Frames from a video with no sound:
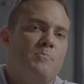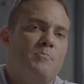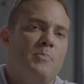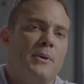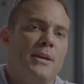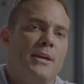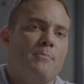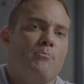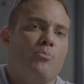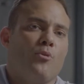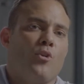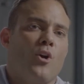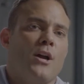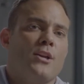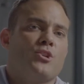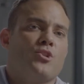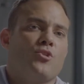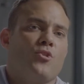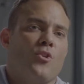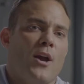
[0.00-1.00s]
big
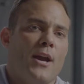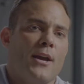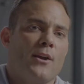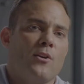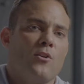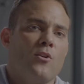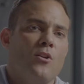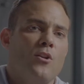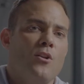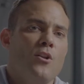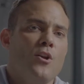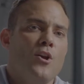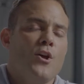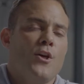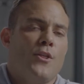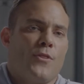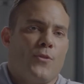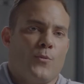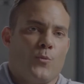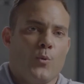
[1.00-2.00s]
broad triangle
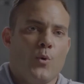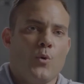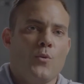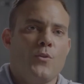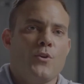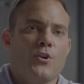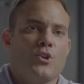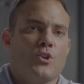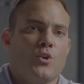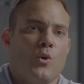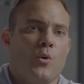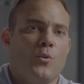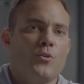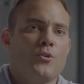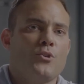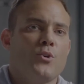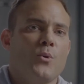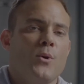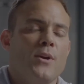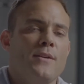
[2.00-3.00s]
through the shoulder
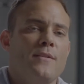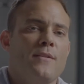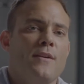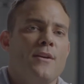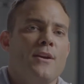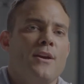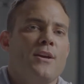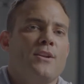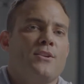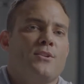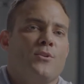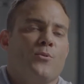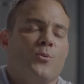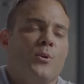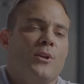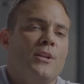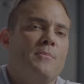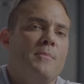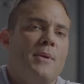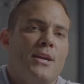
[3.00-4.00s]
joint to
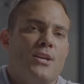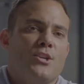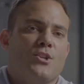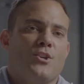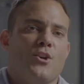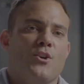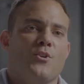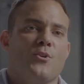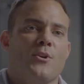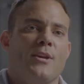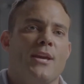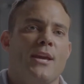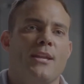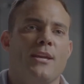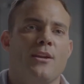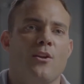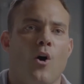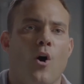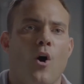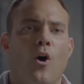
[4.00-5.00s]
really make sure you're
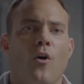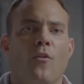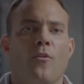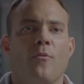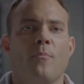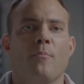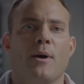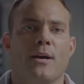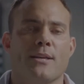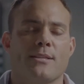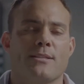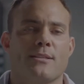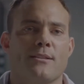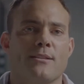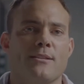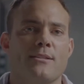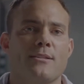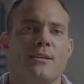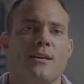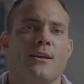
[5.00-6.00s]
hitting all the
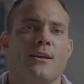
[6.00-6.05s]
muscles